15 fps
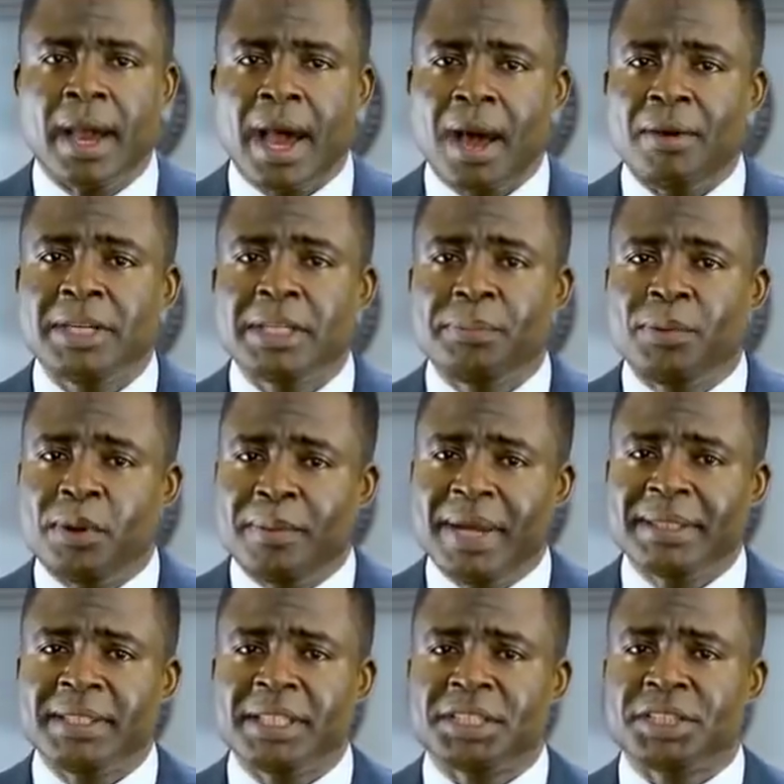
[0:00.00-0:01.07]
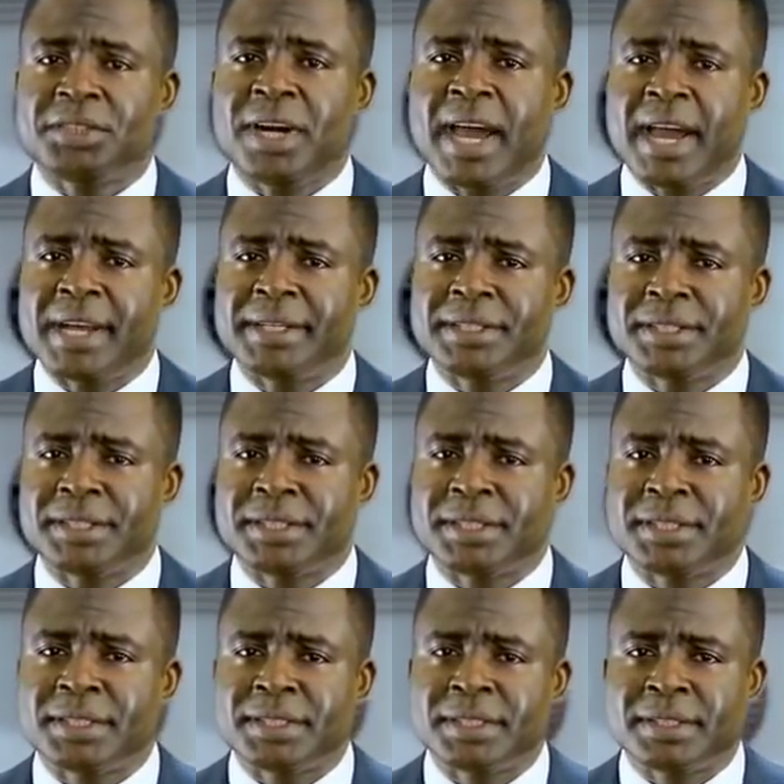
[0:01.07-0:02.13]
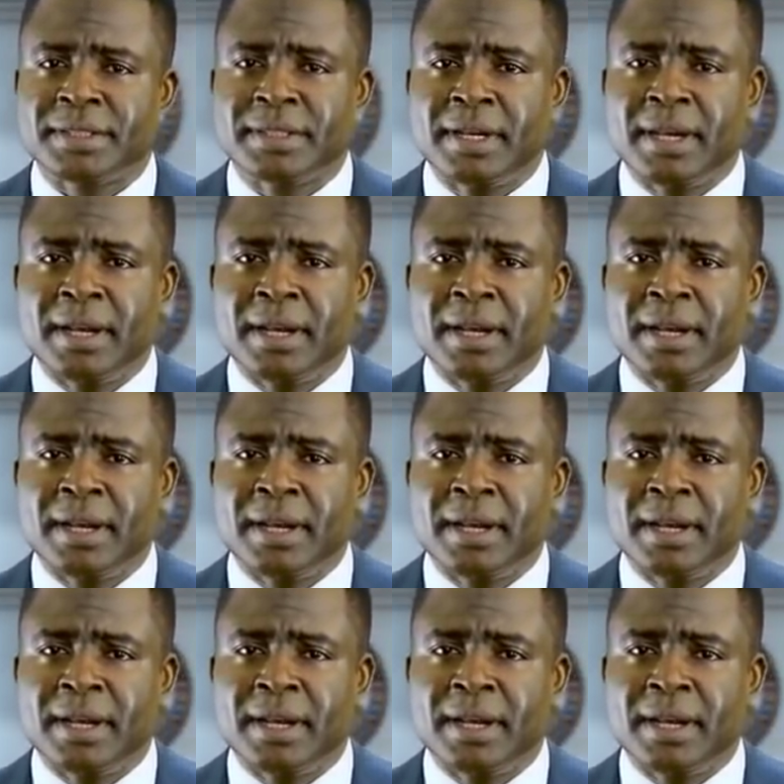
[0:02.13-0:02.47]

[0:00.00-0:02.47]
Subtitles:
Our diplomatic strides